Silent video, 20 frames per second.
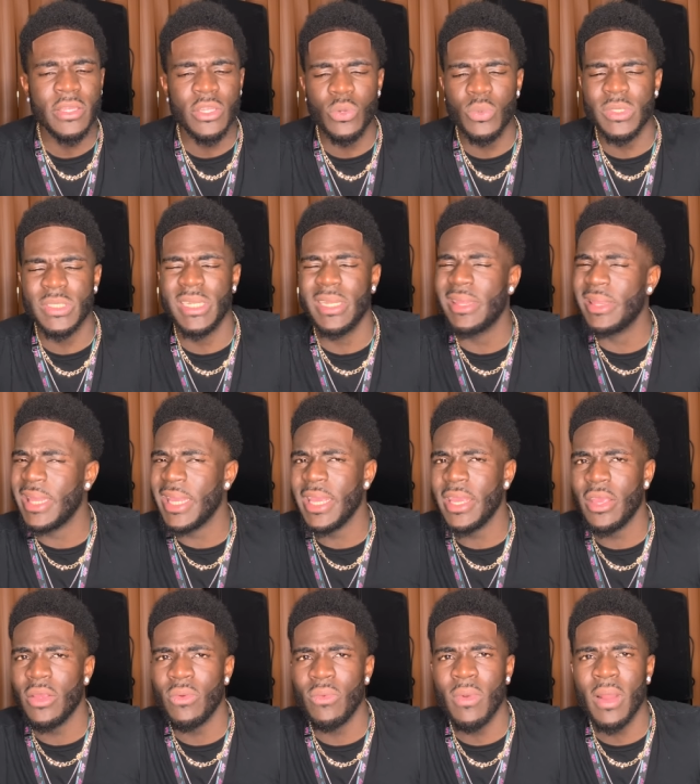You wasn't
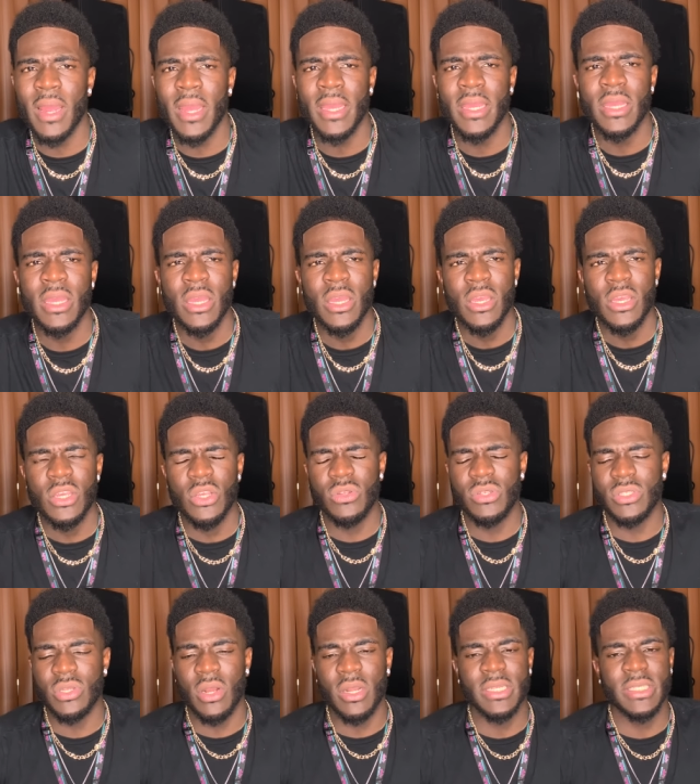thinking right. You
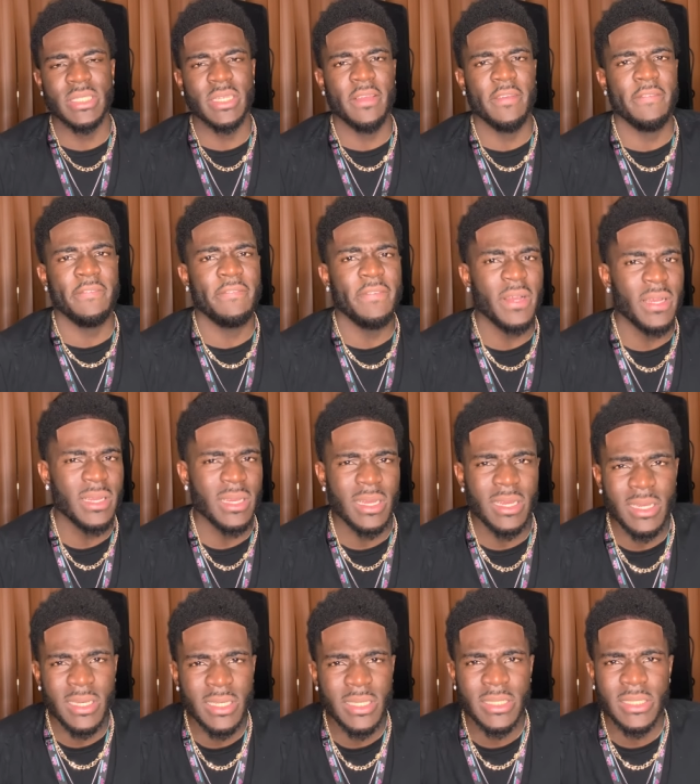started saying fuck
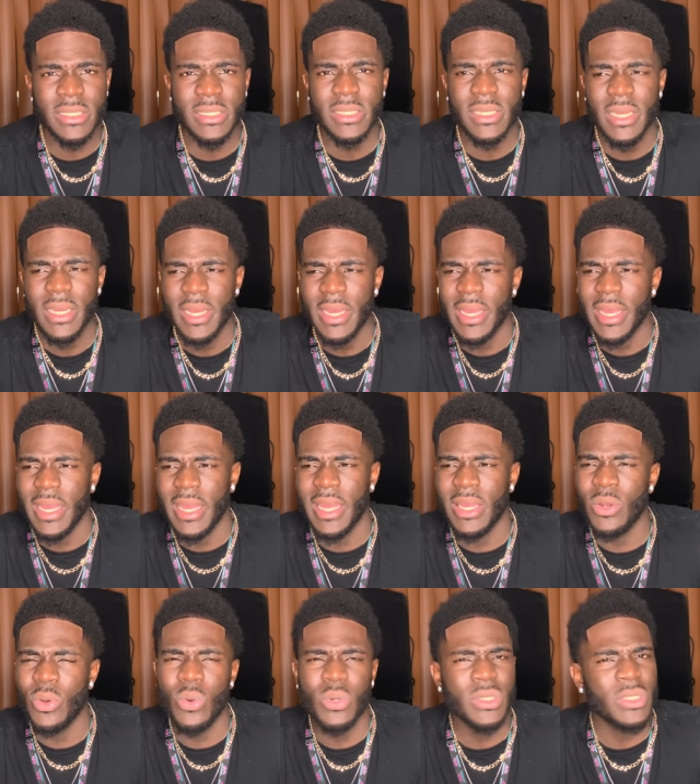us in
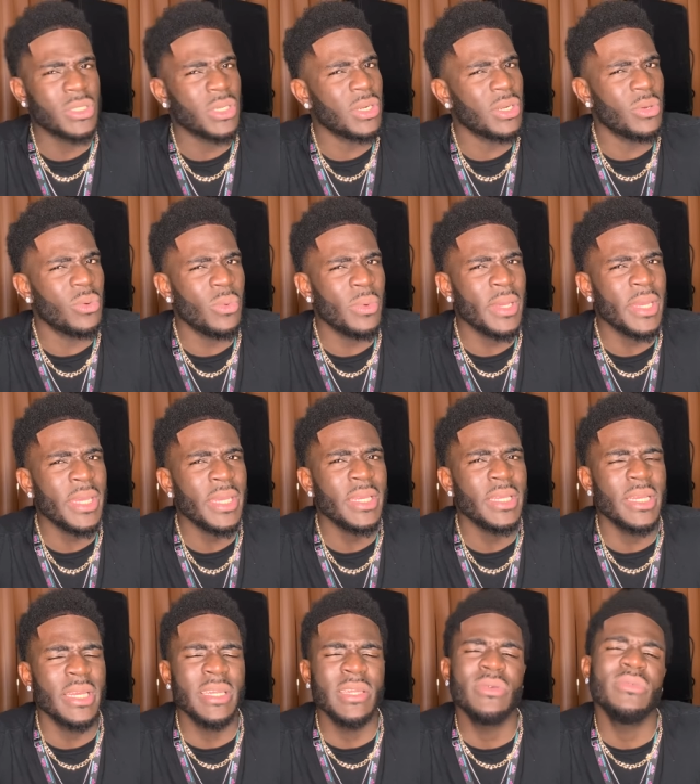a certain way,
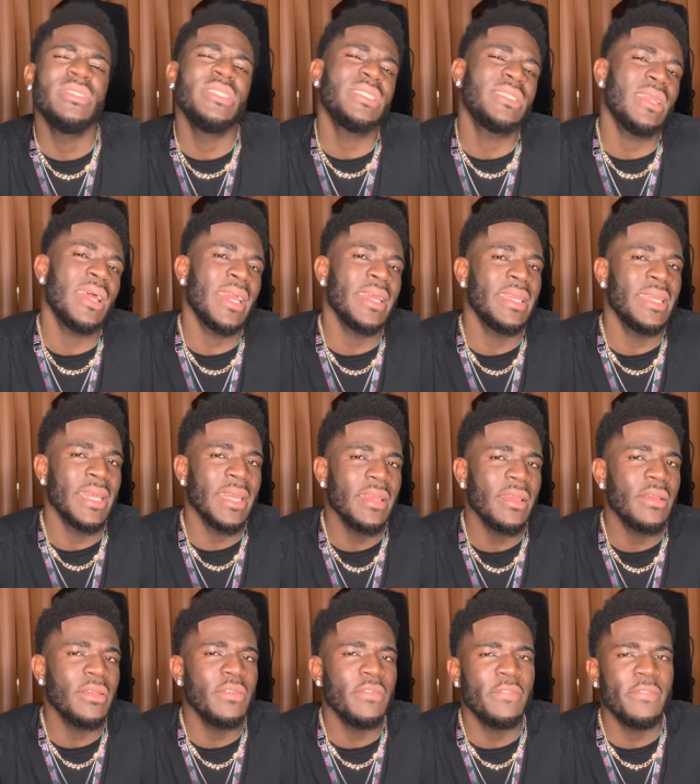and it was just like,
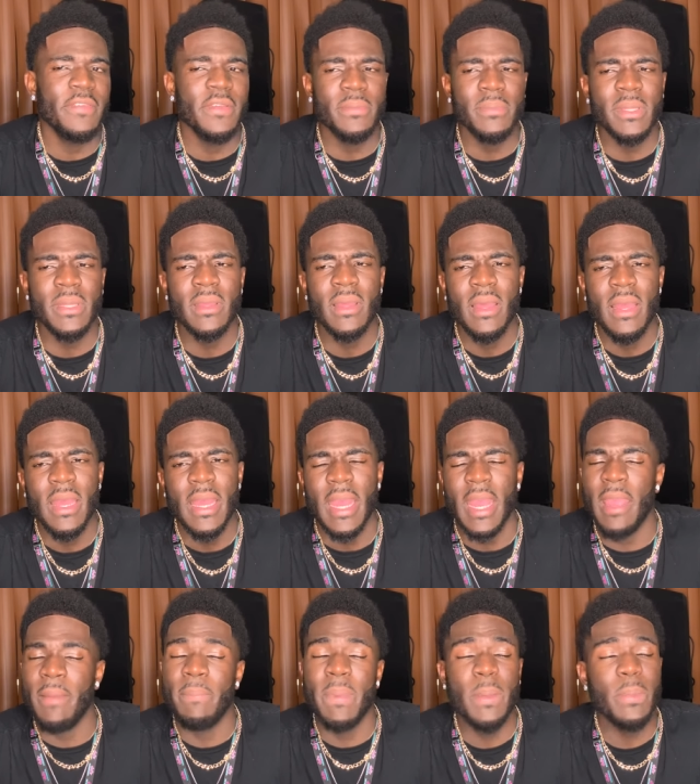damn, you feel me?
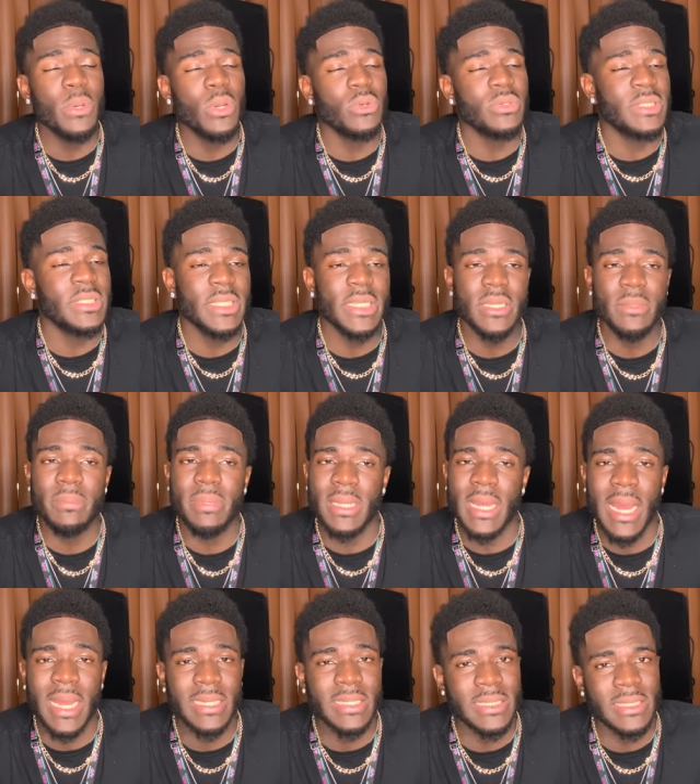And people don't see the
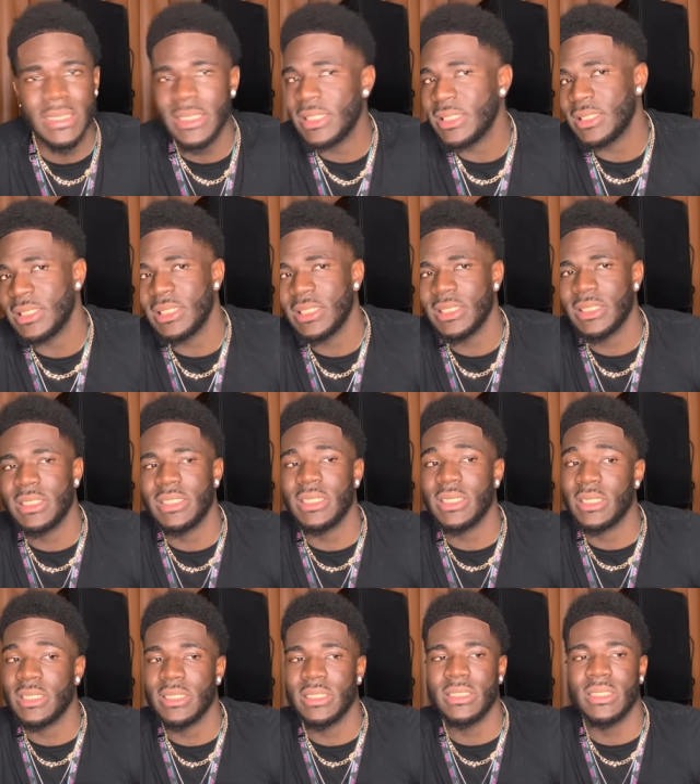behind the scenes of this shit,
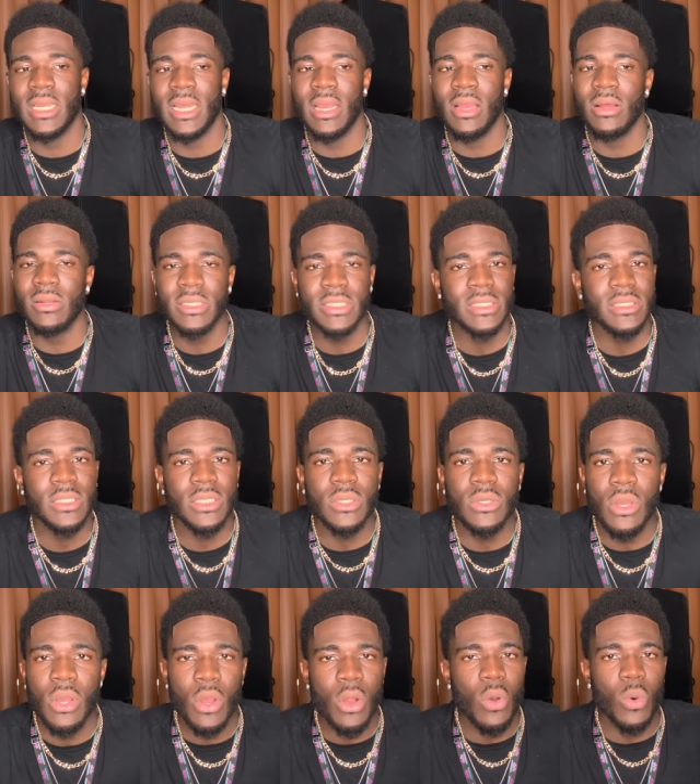because, like, honestly,
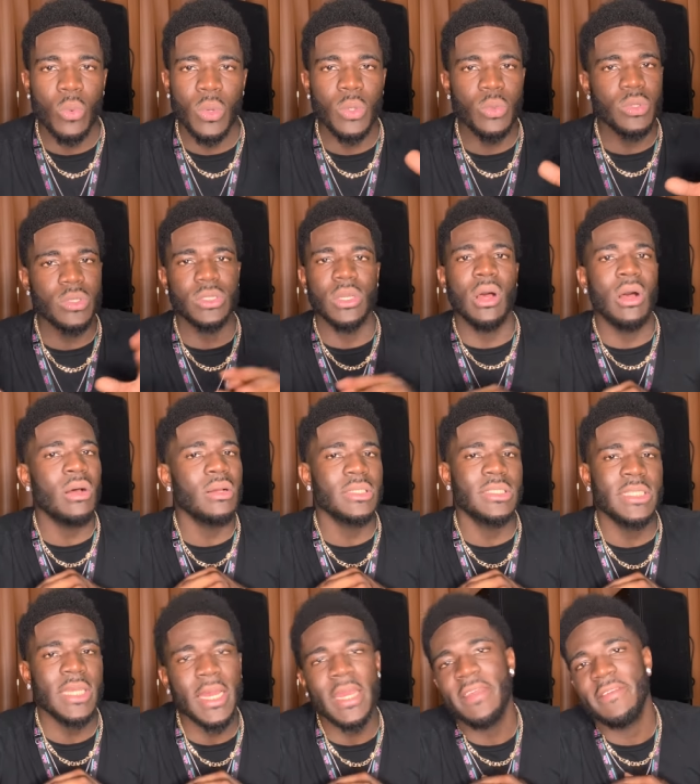we was all
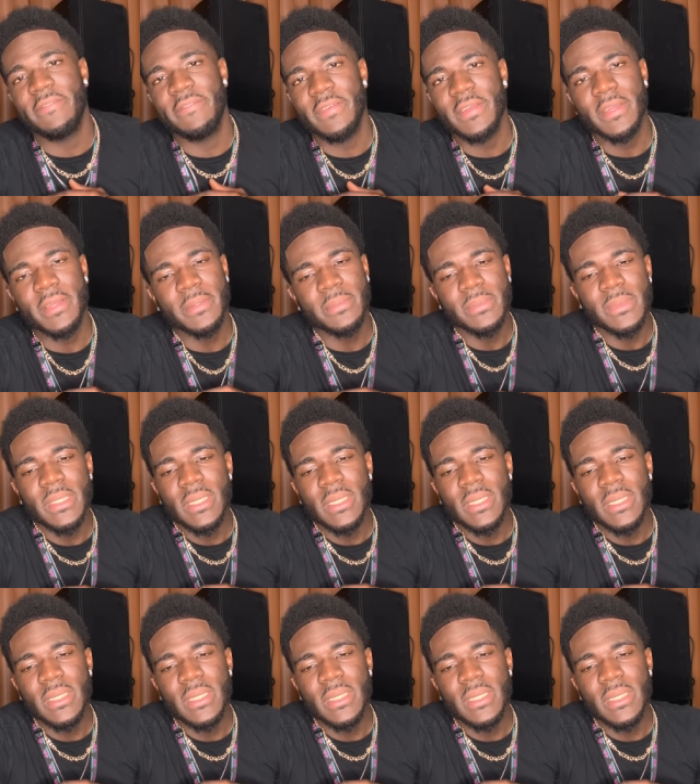tight, fam.